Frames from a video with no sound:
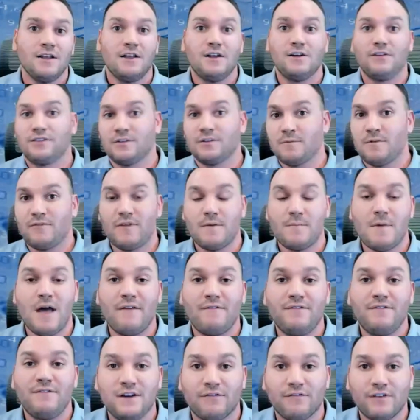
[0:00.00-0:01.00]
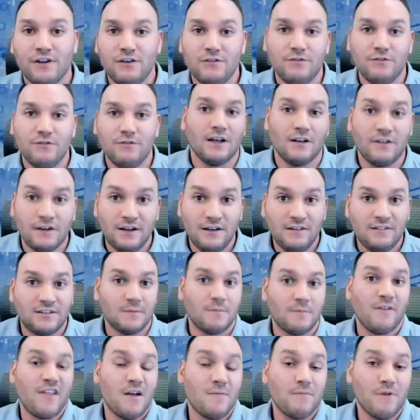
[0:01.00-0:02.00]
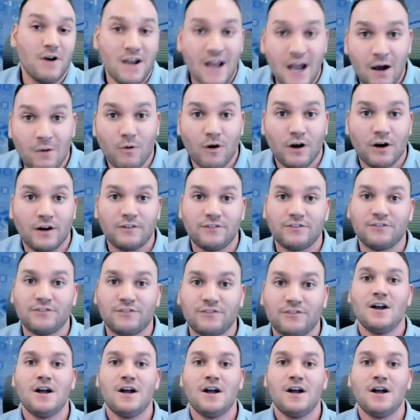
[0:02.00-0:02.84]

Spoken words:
Some of them have different utilities. Some of them are networks.